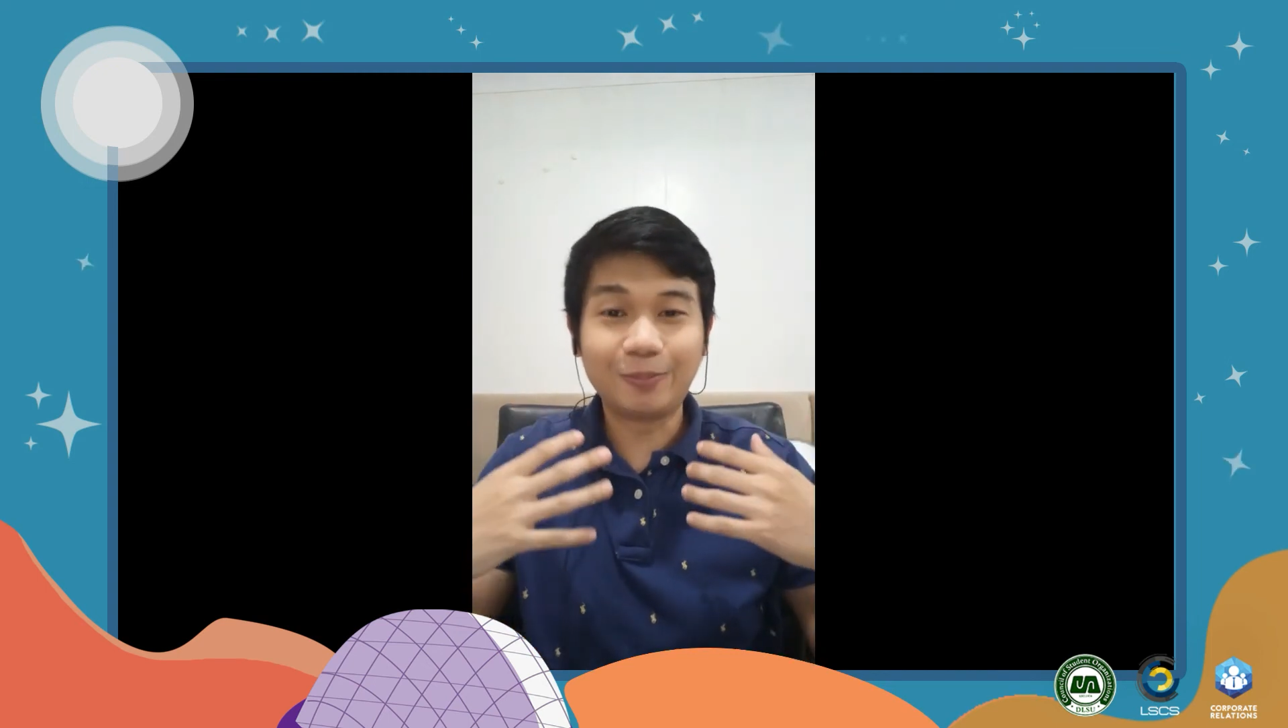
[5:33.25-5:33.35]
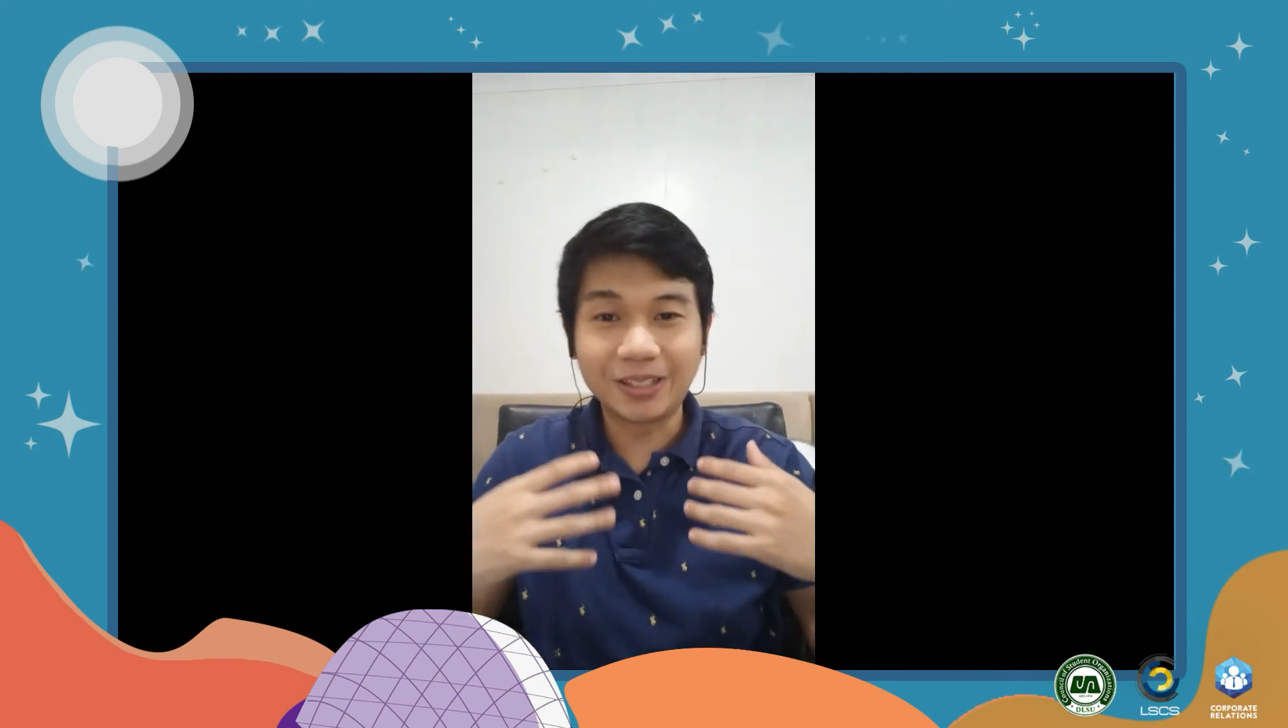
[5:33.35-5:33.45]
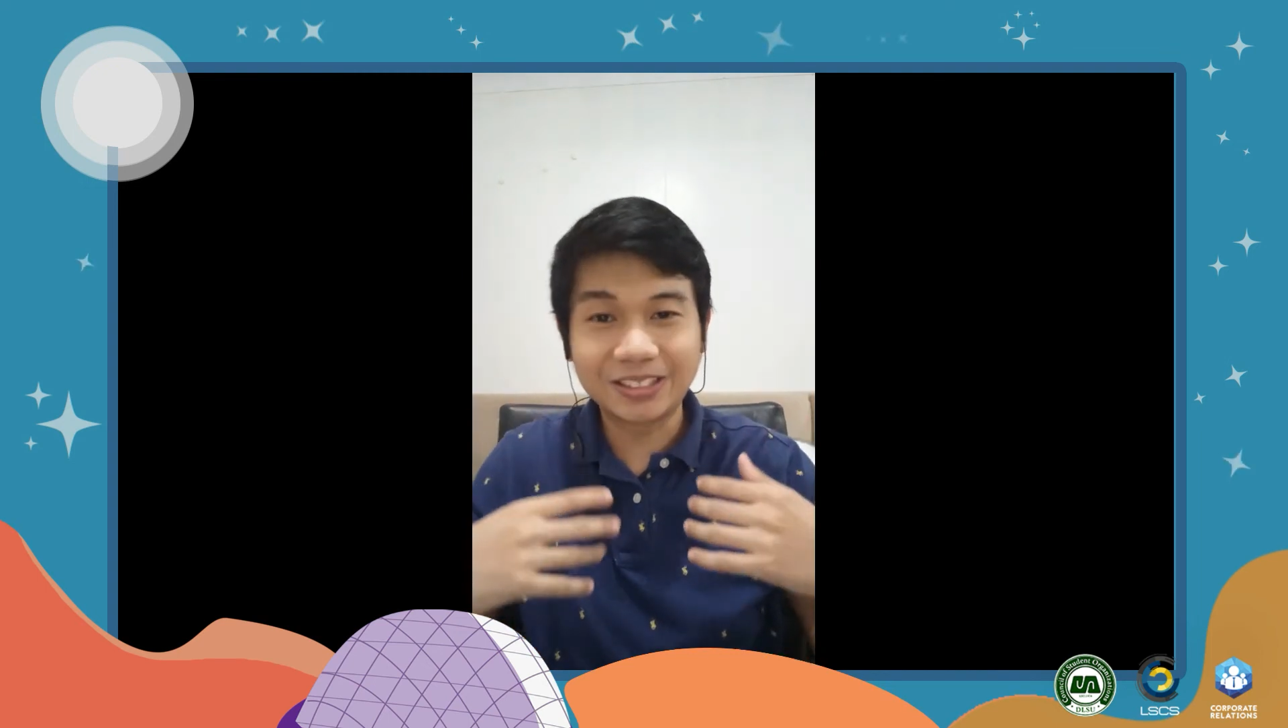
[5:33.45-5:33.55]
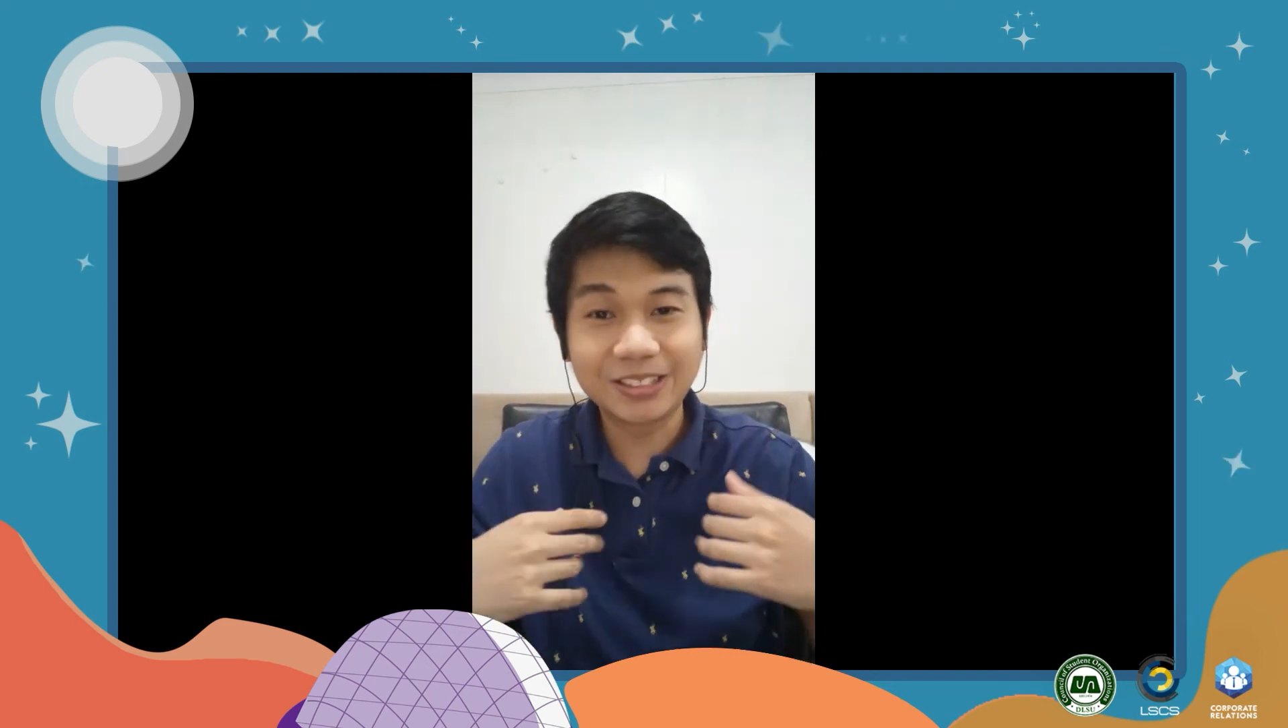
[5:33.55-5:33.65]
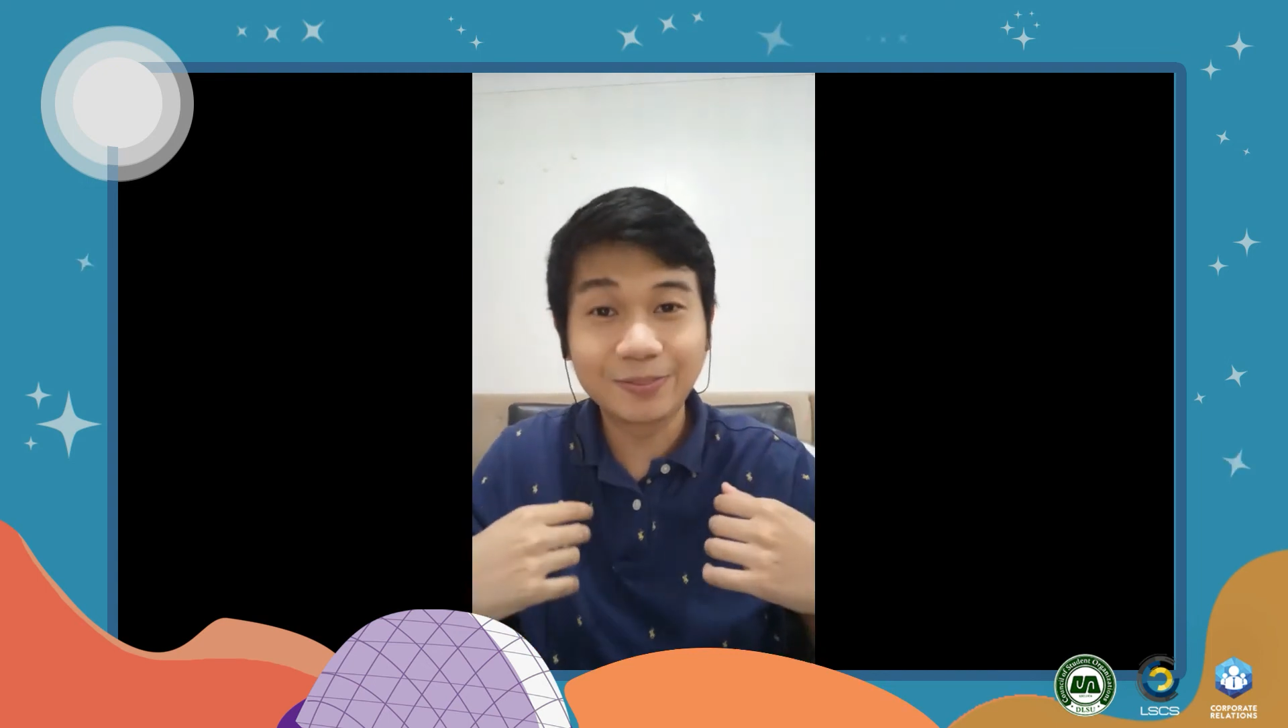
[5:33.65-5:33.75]

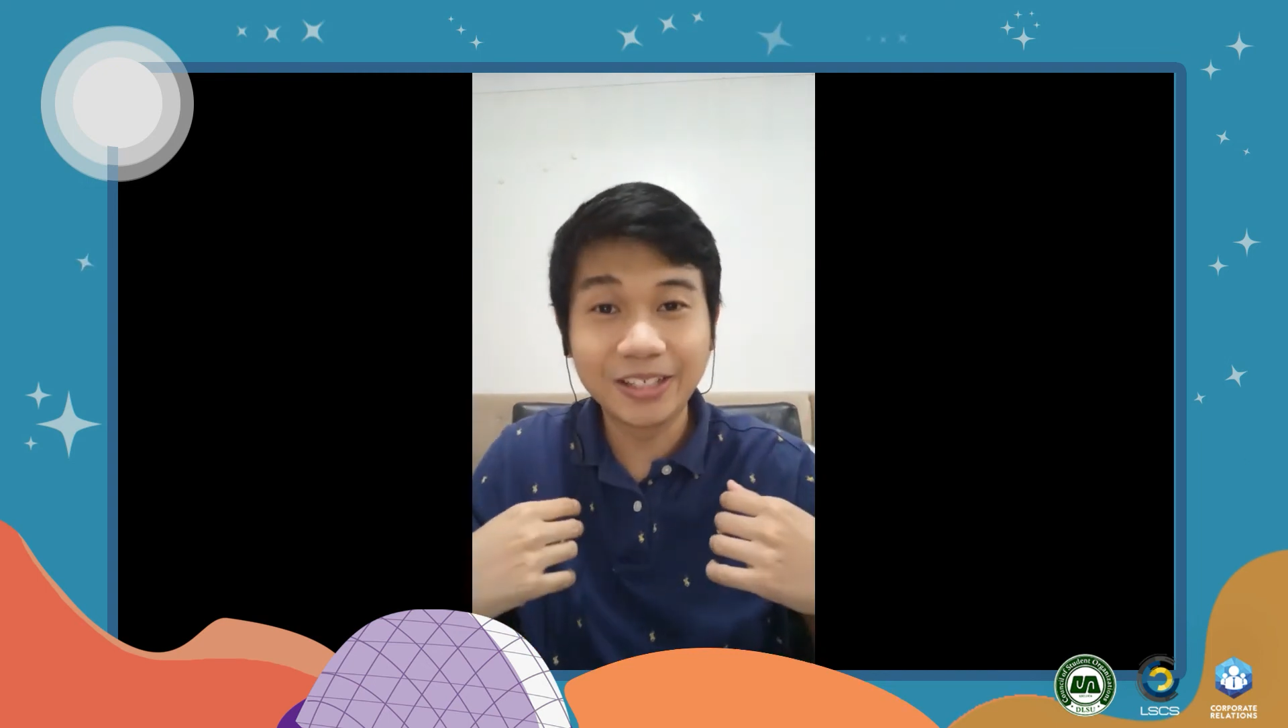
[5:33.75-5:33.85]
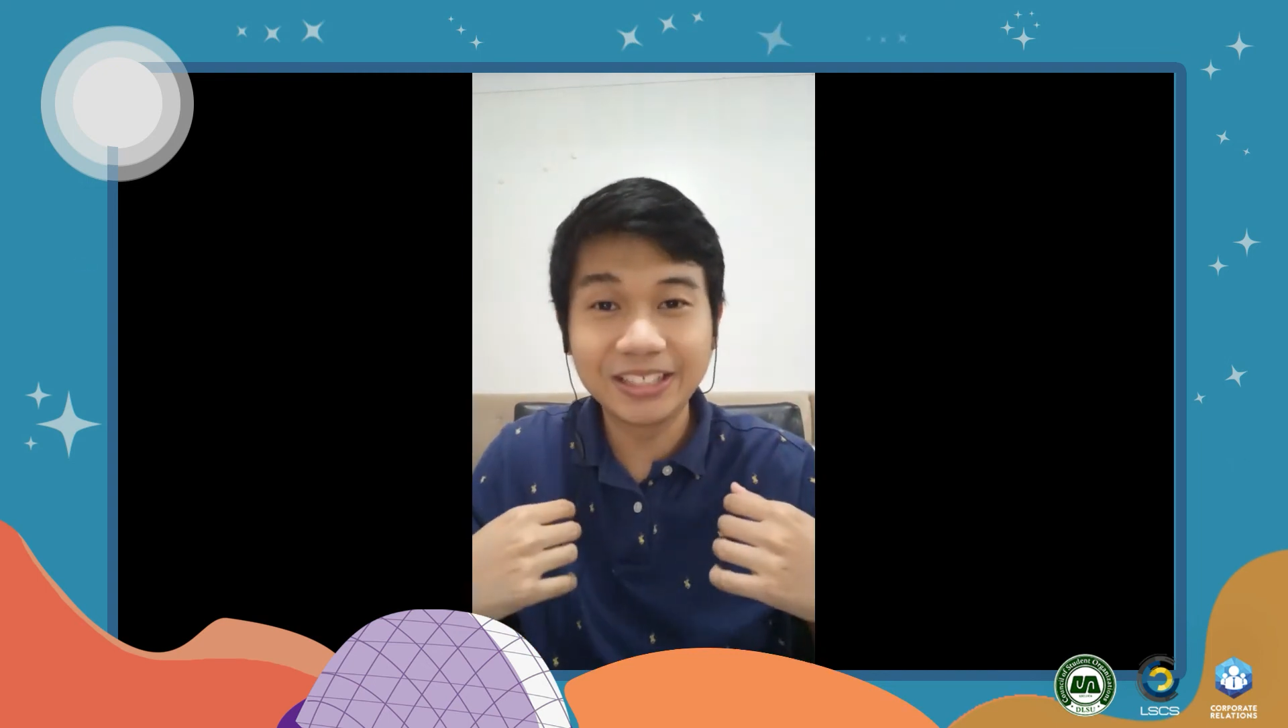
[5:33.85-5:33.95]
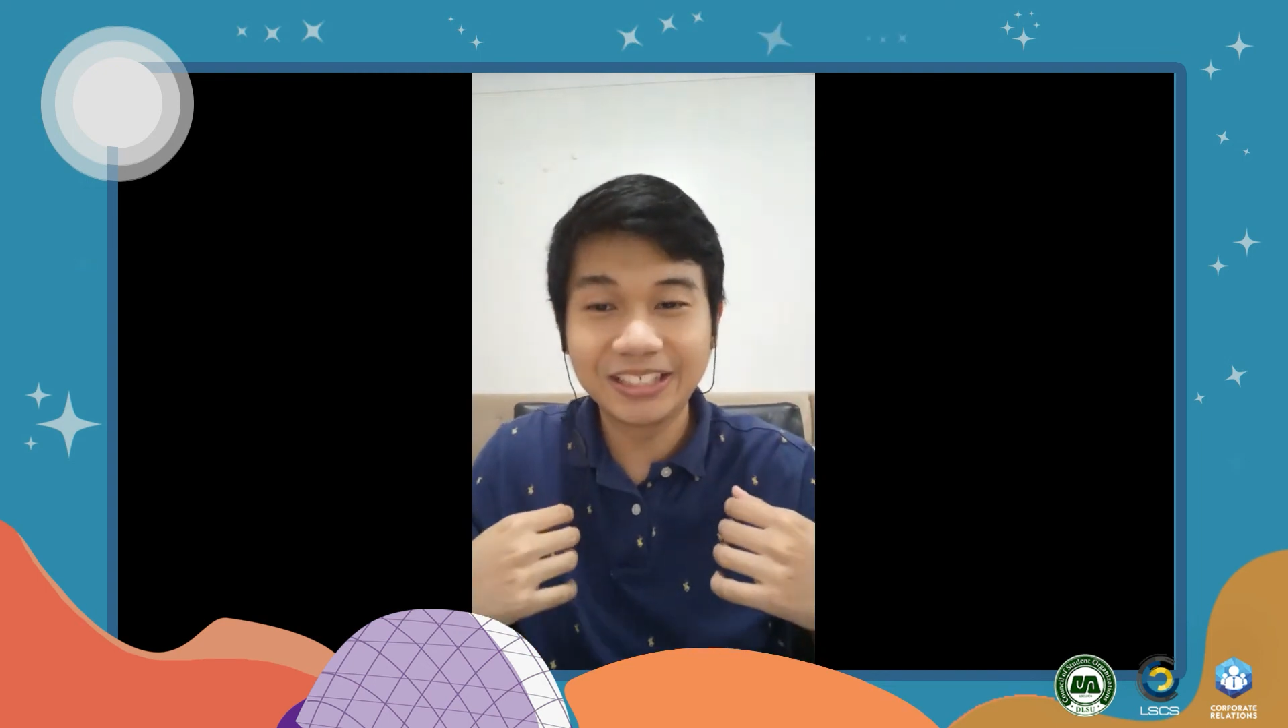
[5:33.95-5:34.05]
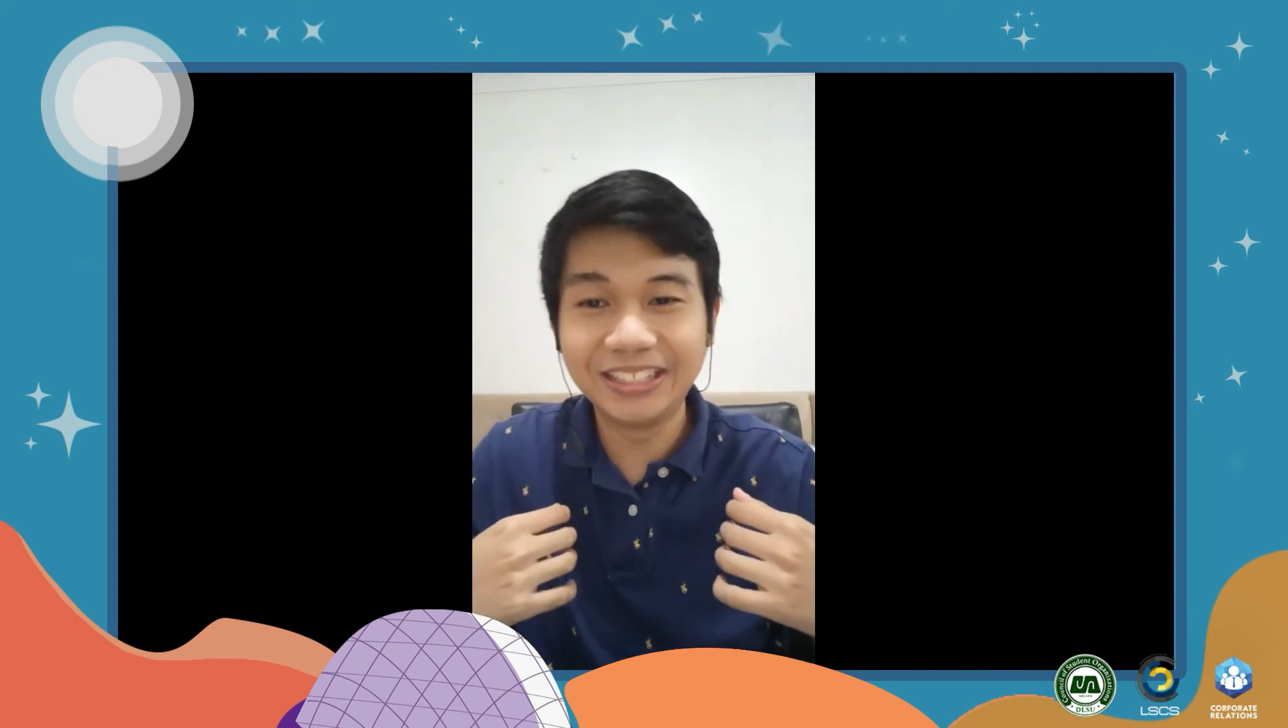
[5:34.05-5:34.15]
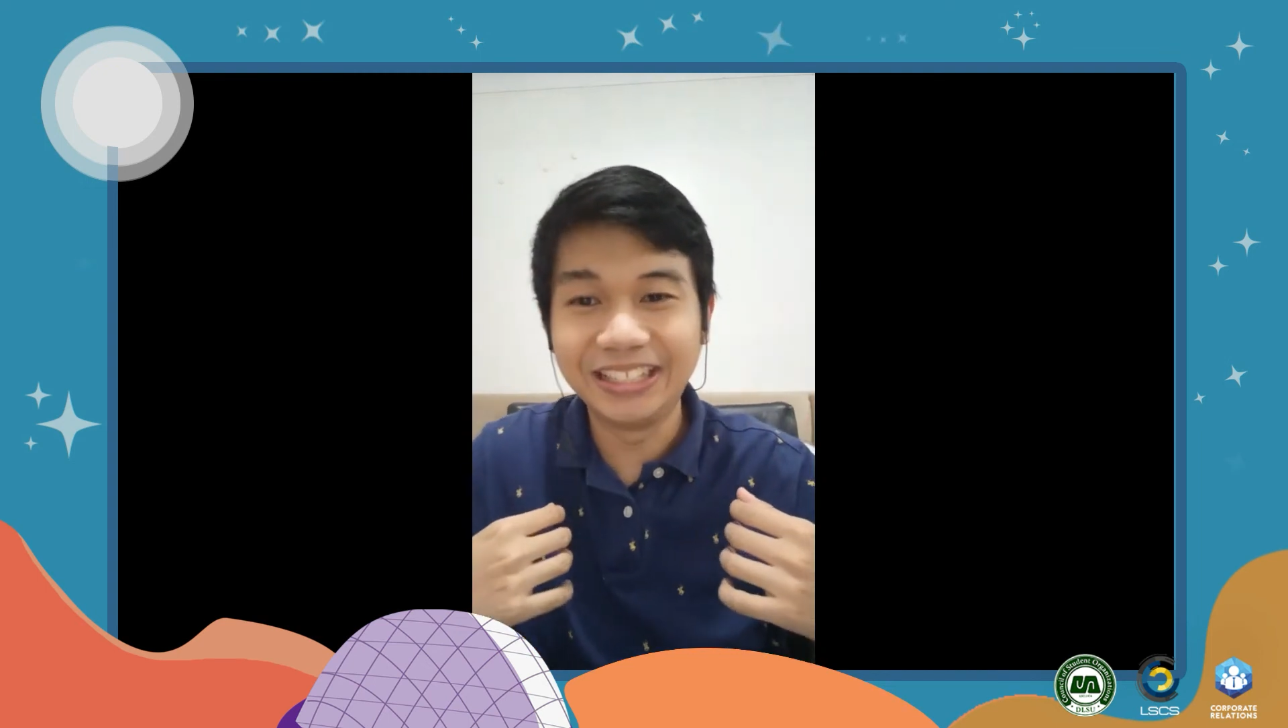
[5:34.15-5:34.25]
participated